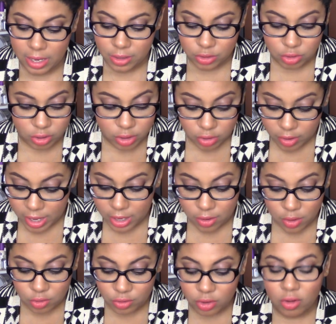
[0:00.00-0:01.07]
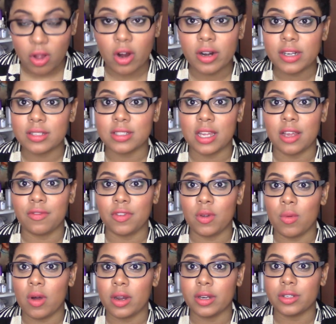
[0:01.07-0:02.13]
So you can create your own little artist set if you
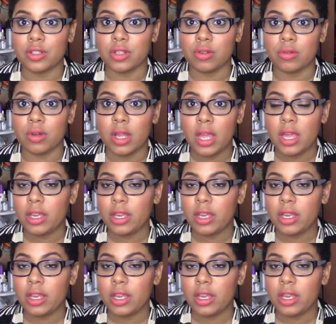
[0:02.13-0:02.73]
want to do,